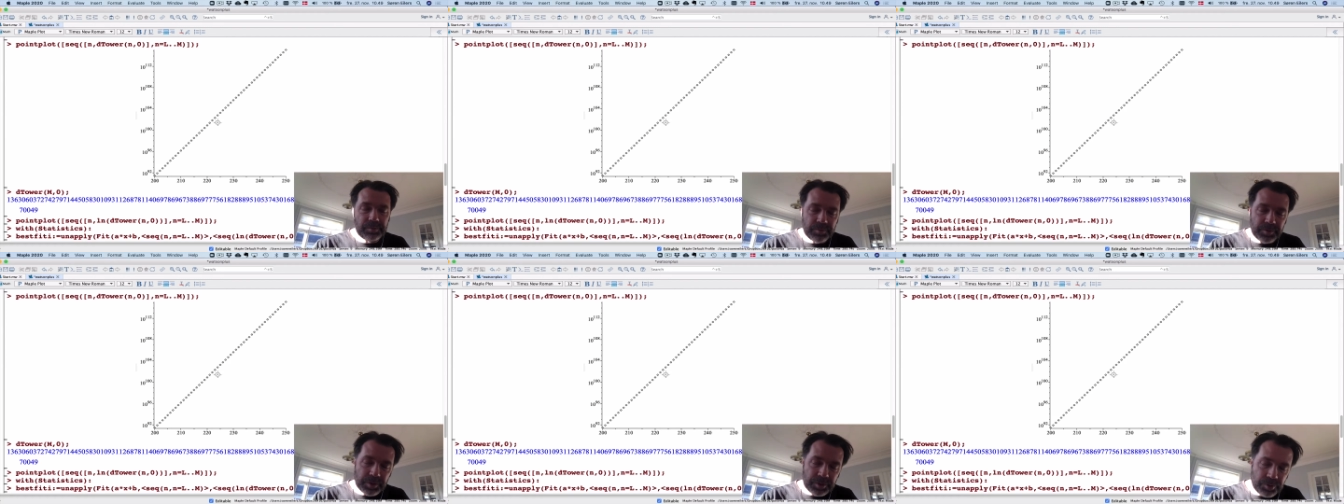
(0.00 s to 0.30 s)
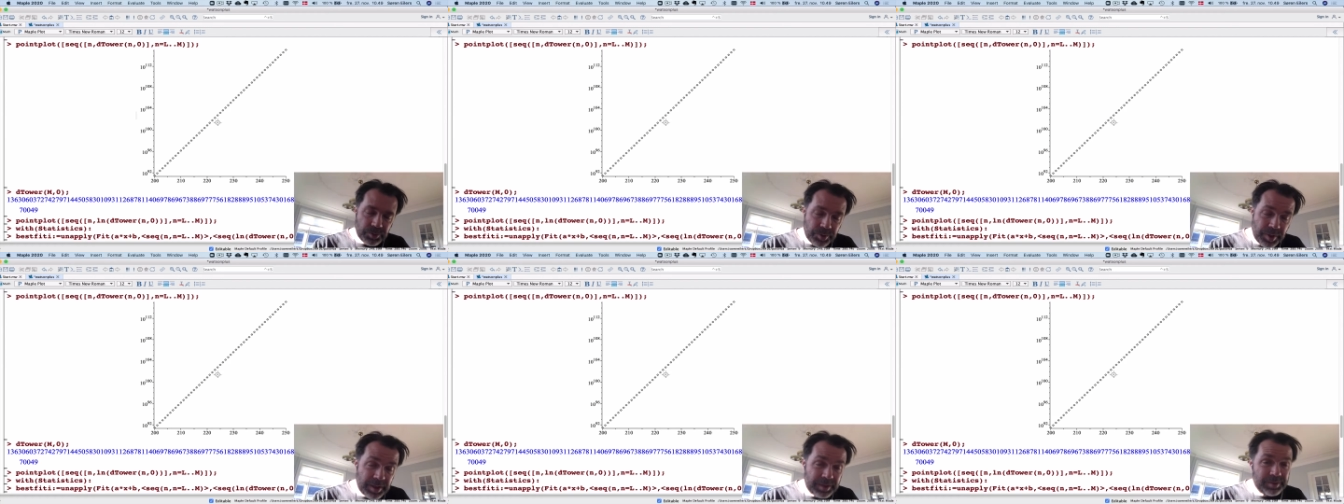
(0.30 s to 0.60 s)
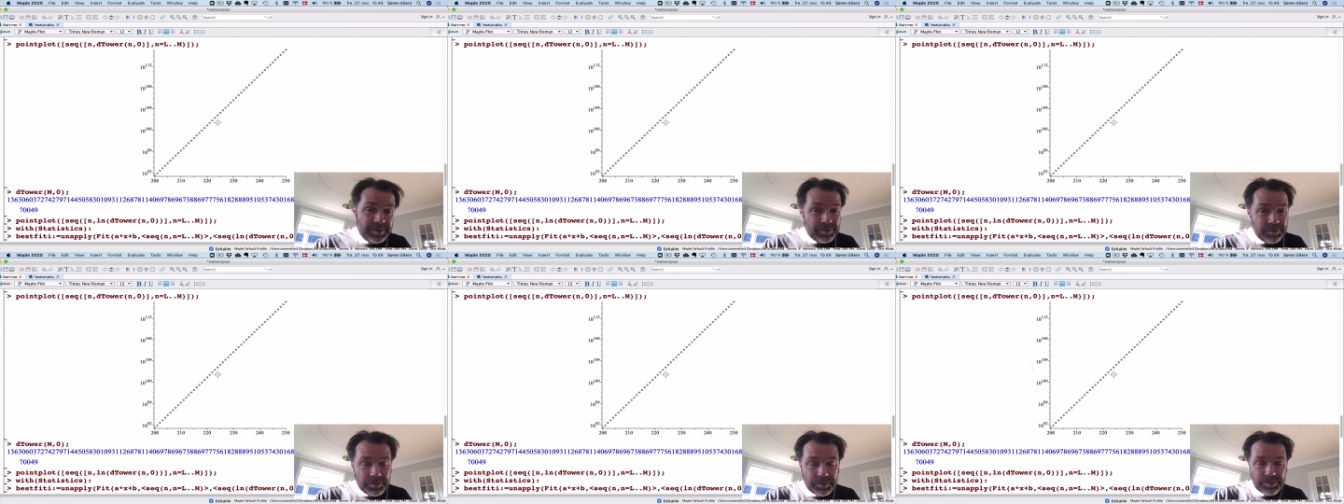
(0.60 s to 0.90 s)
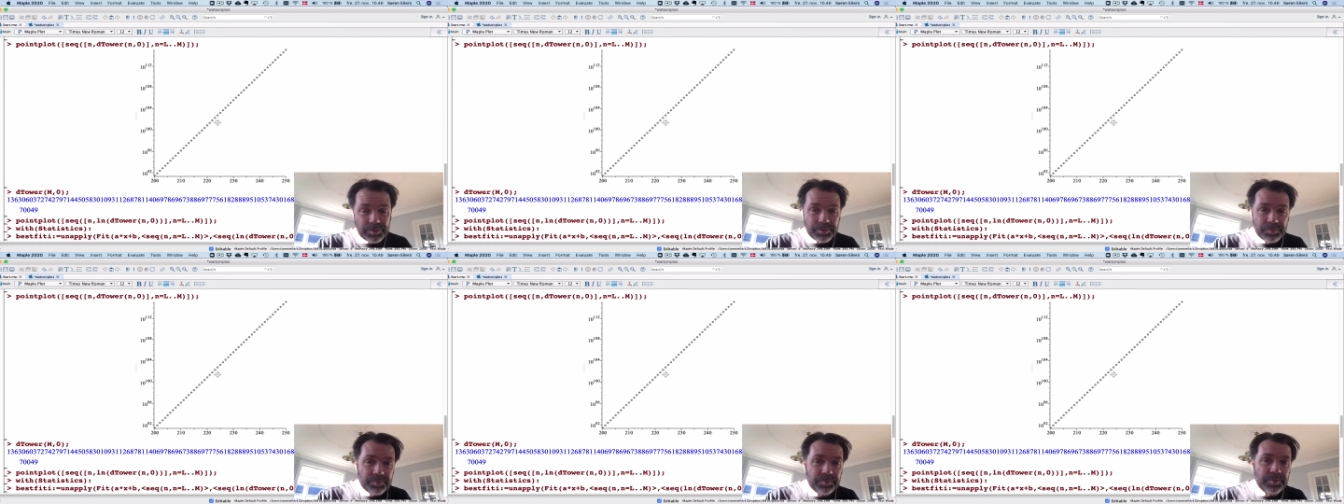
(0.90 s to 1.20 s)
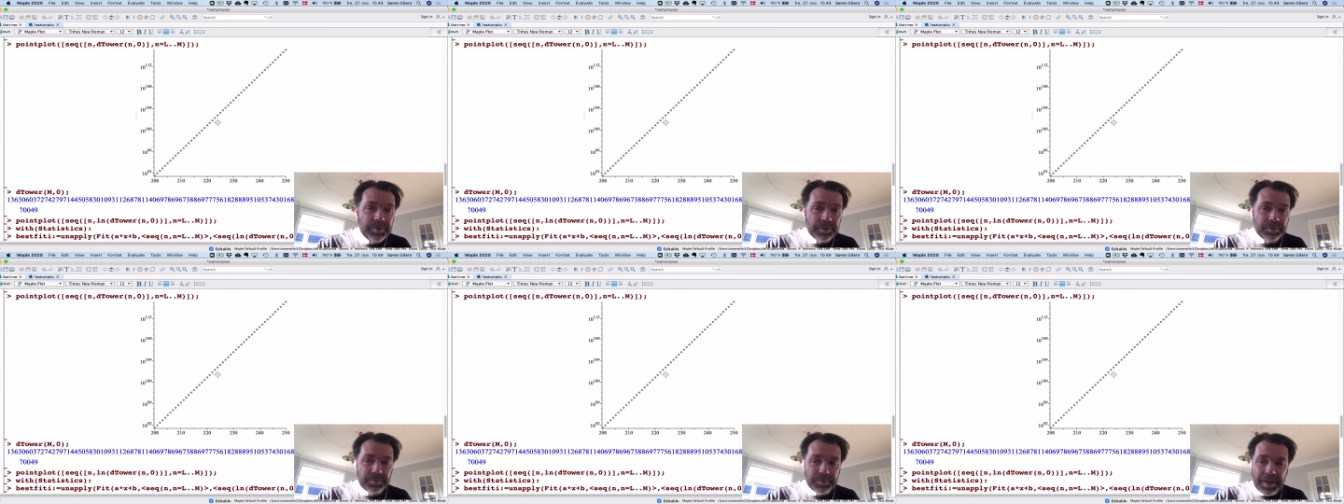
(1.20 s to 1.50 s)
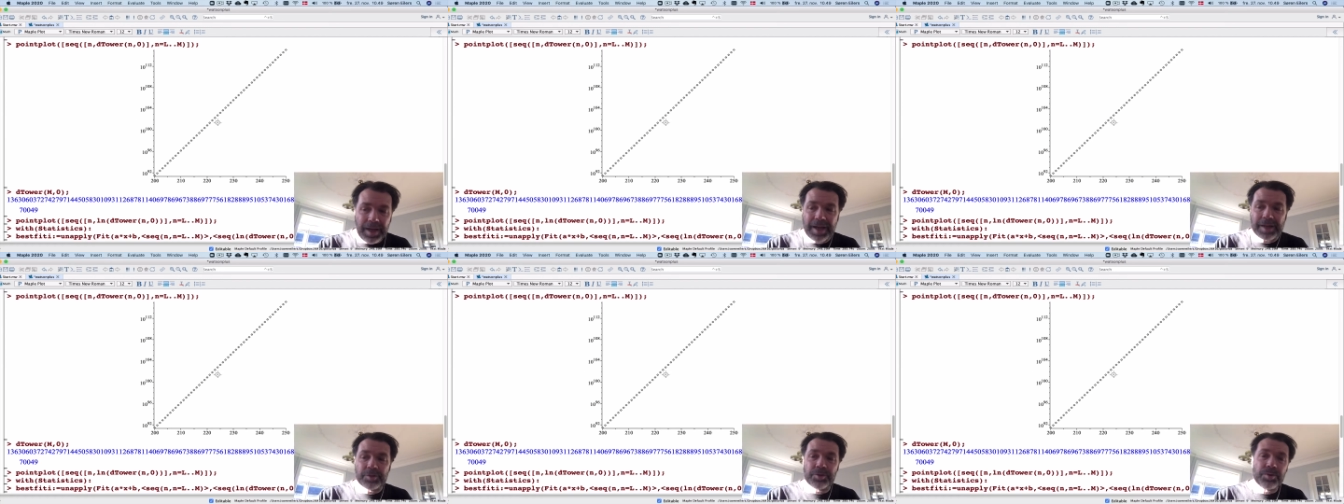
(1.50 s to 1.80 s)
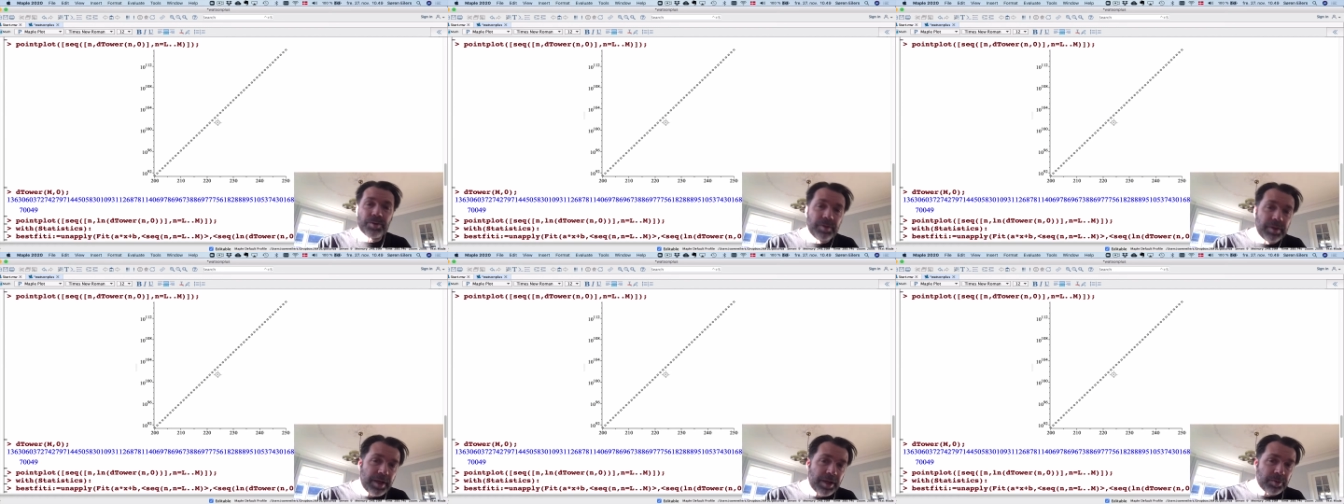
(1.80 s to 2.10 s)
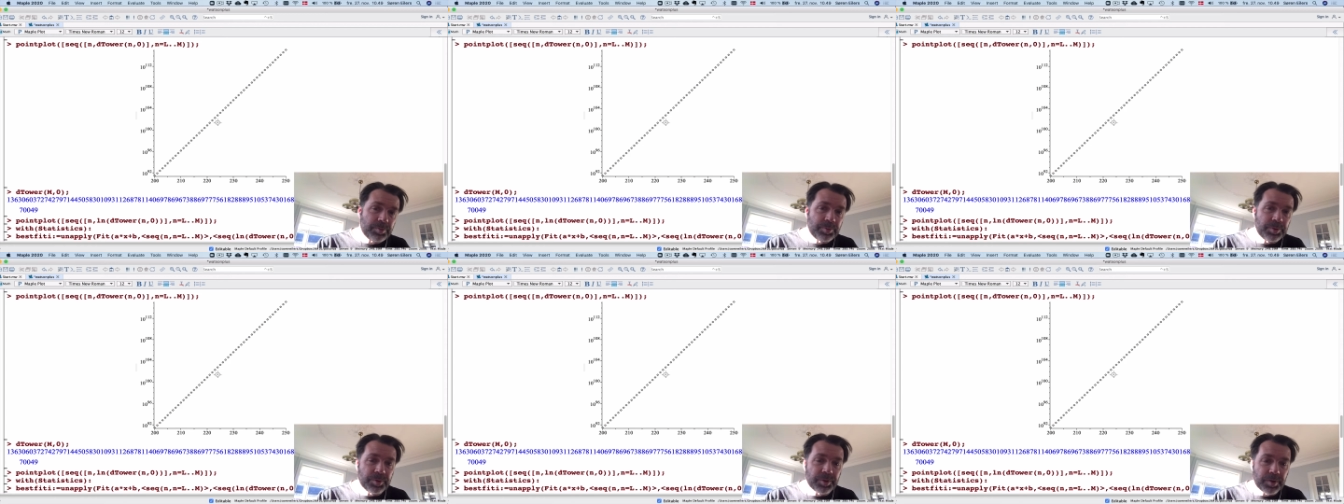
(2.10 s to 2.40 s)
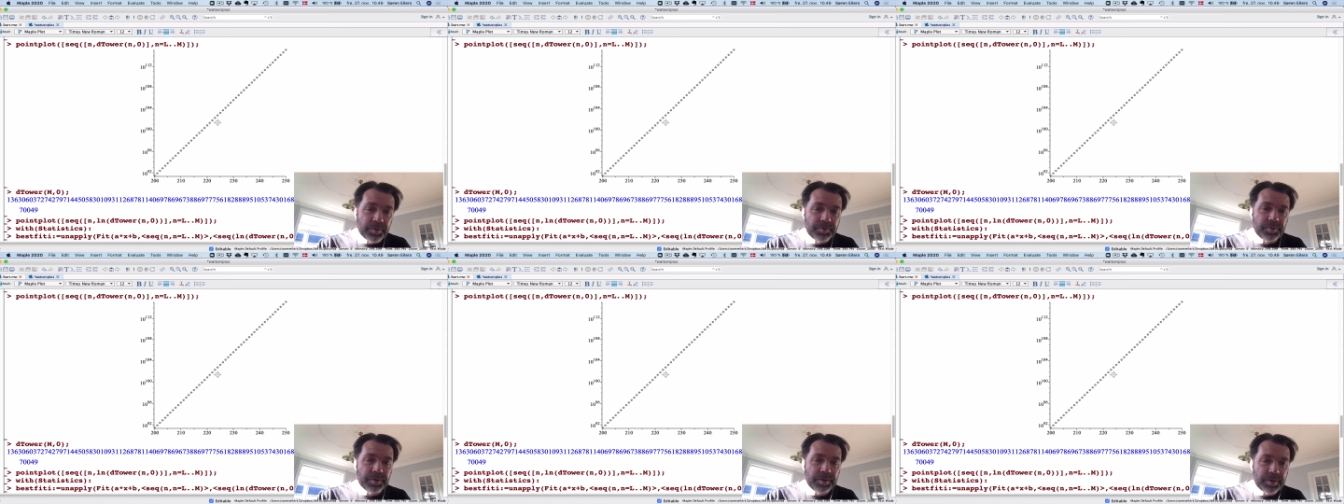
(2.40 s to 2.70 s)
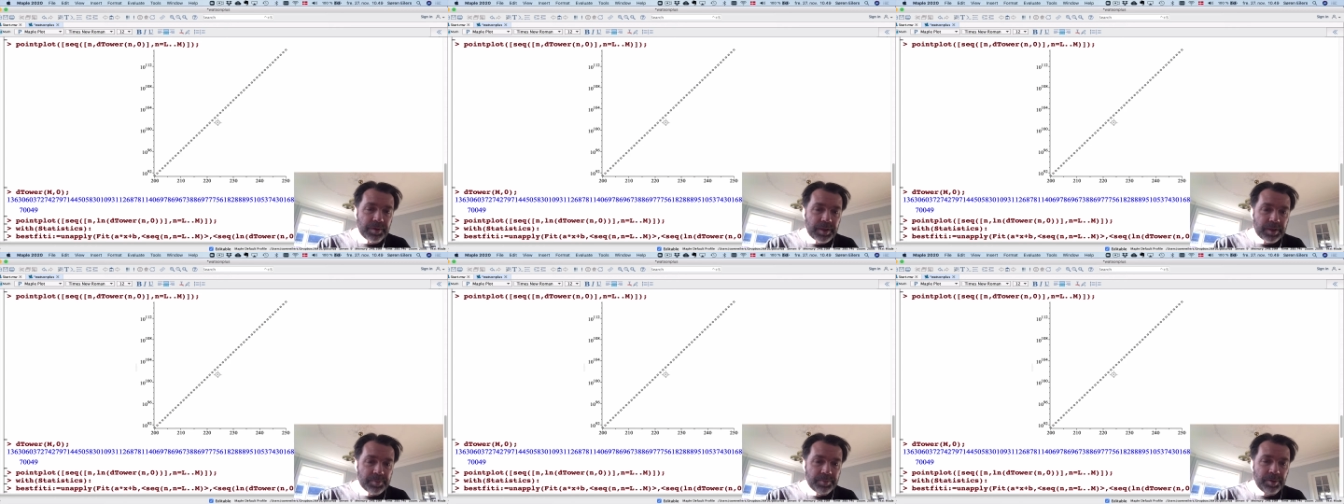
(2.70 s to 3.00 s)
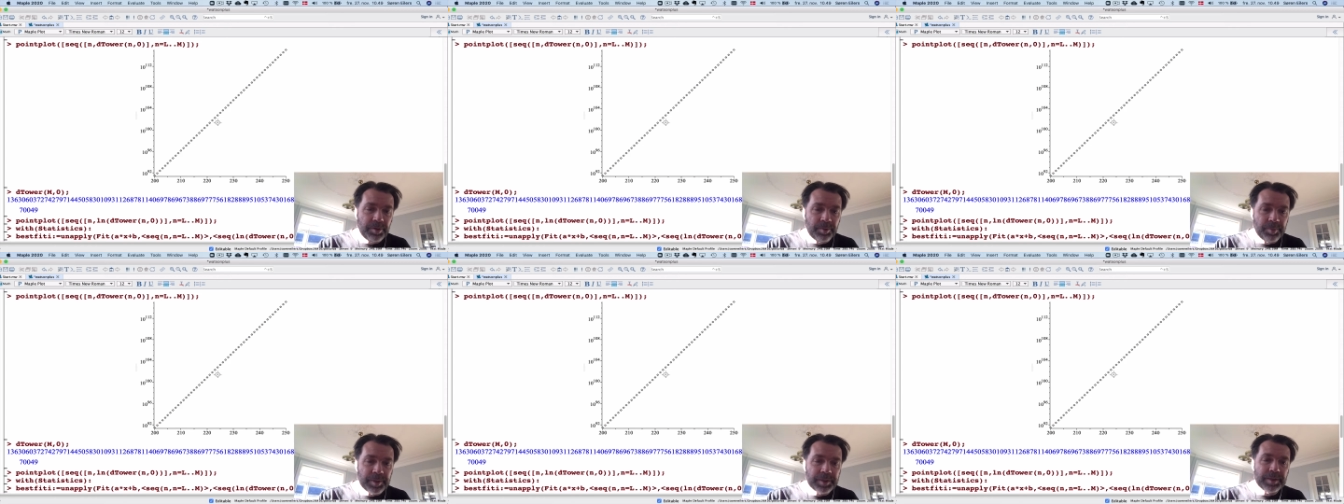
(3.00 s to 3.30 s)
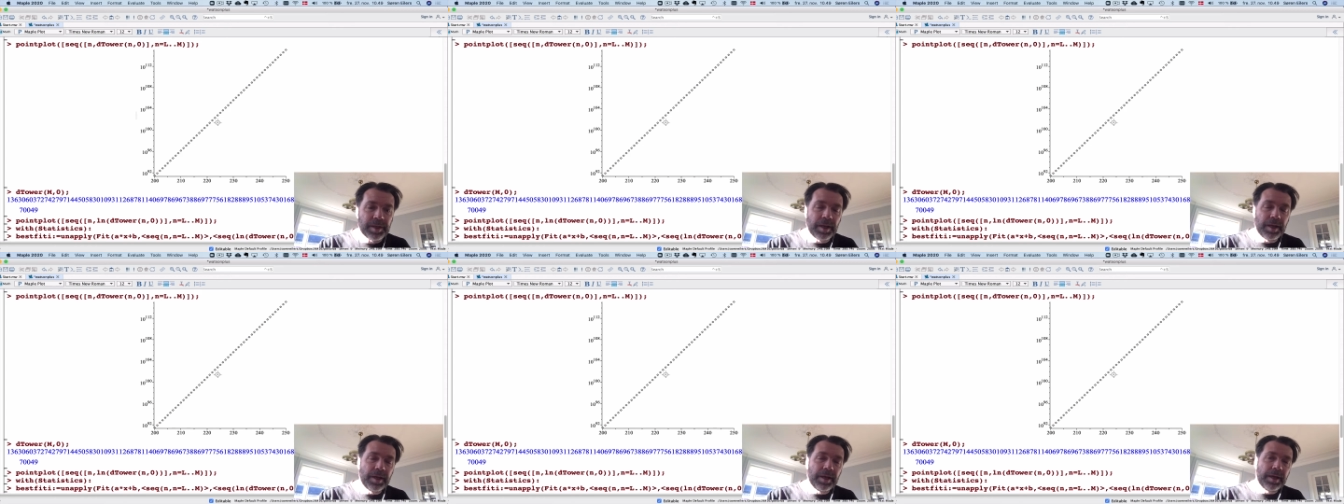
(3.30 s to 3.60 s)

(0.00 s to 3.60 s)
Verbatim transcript: the correct or the, the actual output of the experiment